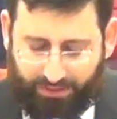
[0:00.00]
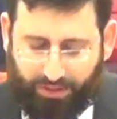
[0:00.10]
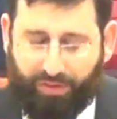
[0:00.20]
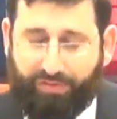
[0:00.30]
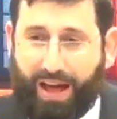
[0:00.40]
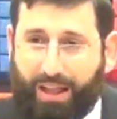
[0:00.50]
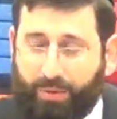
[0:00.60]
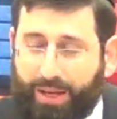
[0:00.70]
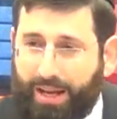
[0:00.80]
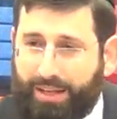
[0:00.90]
So the
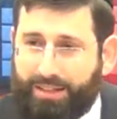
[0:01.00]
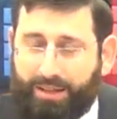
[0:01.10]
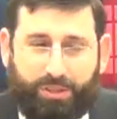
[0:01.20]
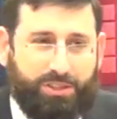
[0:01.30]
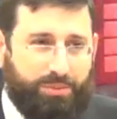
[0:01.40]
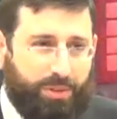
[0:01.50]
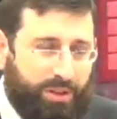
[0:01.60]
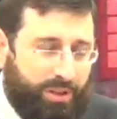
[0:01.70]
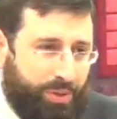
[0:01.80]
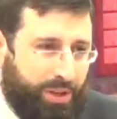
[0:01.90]
following idea, which is
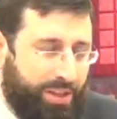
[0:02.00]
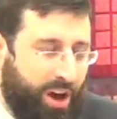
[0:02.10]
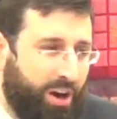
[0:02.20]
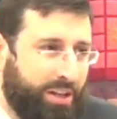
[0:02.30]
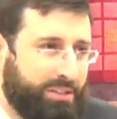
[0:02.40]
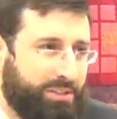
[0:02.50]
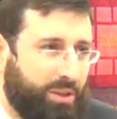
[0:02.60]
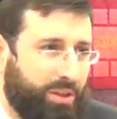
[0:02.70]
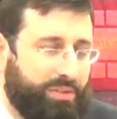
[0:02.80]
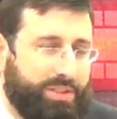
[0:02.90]
real, really the heart and
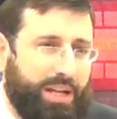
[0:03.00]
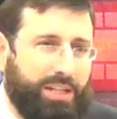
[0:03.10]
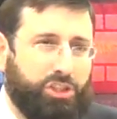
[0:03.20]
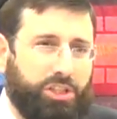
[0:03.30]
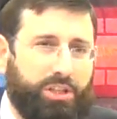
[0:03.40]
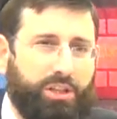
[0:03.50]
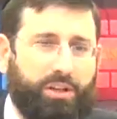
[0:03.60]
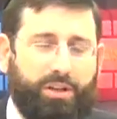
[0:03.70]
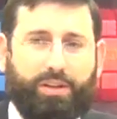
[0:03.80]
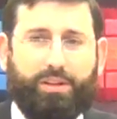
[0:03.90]
soul of tonight's
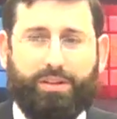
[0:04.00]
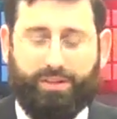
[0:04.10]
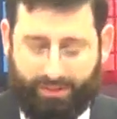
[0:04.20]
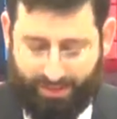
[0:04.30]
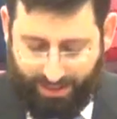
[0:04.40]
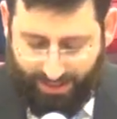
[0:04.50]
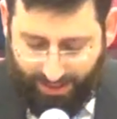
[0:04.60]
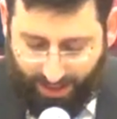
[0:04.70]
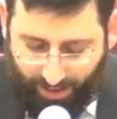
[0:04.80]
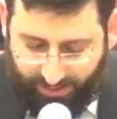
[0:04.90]
shiur,
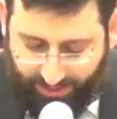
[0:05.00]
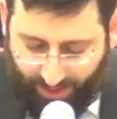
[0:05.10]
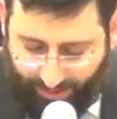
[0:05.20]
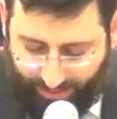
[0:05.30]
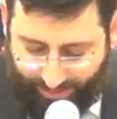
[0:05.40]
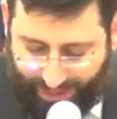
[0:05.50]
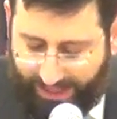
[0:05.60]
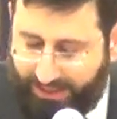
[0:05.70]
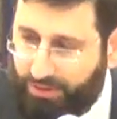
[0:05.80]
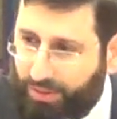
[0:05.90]
comes from
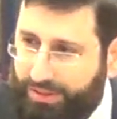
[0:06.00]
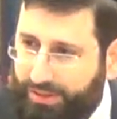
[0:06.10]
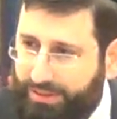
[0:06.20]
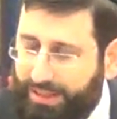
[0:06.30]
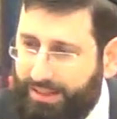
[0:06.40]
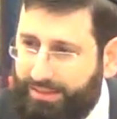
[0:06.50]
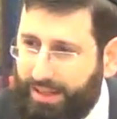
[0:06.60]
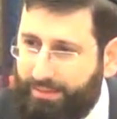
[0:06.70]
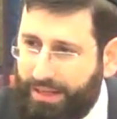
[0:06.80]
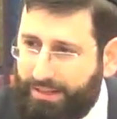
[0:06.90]
many sources say the
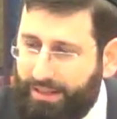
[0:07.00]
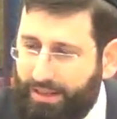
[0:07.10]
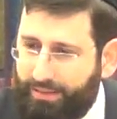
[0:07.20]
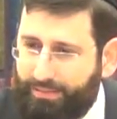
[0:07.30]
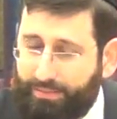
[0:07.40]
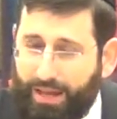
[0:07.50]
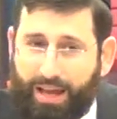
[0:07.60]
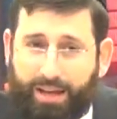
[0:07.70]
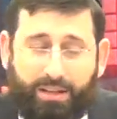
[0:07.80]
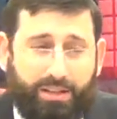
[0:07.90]
same idea.
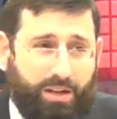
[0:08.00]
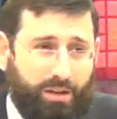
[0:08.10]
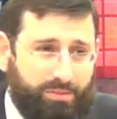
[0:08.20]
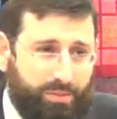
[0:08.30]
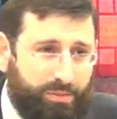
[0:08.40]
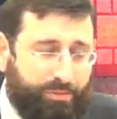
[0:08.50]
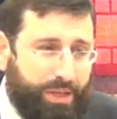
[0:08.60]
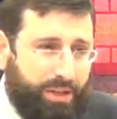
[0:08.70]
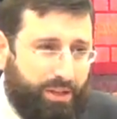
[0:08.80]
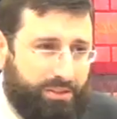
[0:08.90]
And it comes from Rav
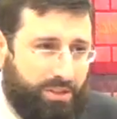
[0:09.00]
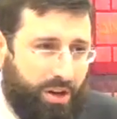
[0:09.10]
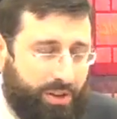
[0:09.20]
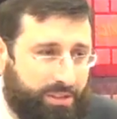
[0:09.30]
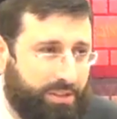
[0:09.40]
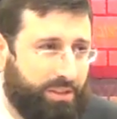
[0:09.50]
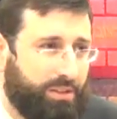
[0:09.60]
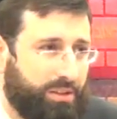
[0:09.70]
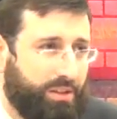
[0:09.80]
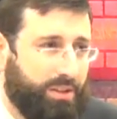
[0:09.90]
Pinchas
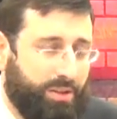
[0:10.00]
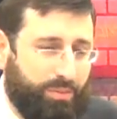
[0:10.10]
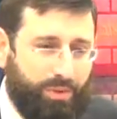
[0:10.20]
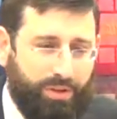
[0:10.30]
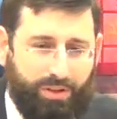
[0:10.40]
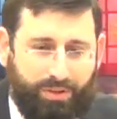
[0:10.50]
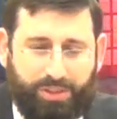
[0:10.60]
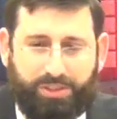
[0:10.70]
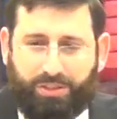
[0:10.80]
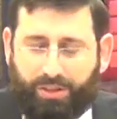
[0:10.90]
Karatzer, one of the
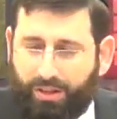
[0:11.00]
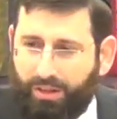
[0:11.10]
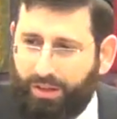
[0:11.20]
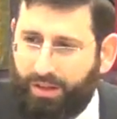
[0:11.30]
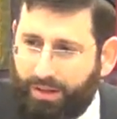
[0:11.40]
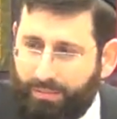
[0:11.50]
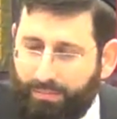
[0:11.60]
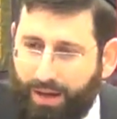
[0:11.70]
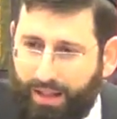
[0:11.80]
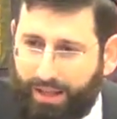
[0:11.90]
original
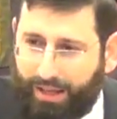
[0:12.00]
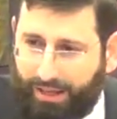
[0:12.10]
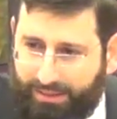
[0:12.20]
Baalei